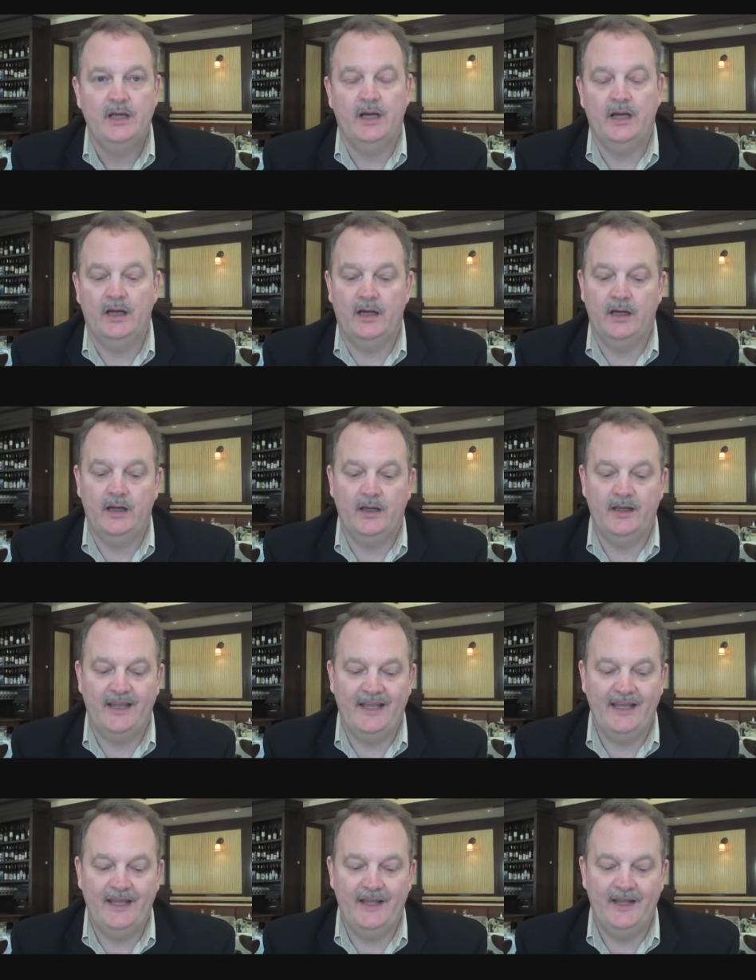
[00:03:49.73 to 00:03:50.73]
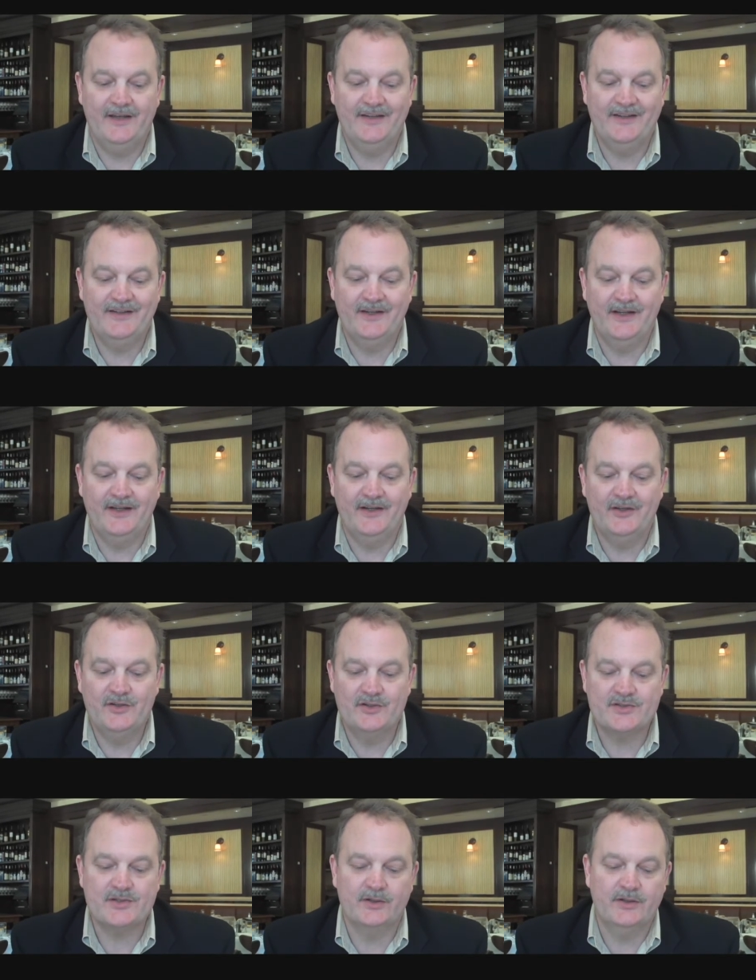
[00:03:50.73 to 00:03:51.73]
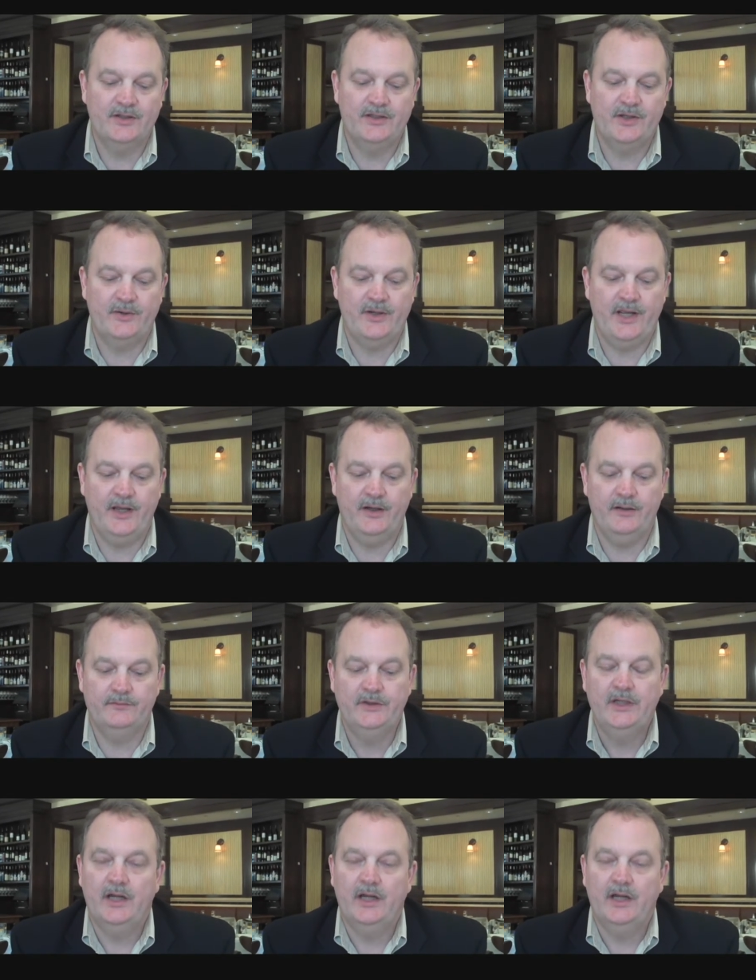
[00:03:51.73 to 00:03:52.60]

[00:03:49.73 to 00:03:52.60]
and you certainly don't have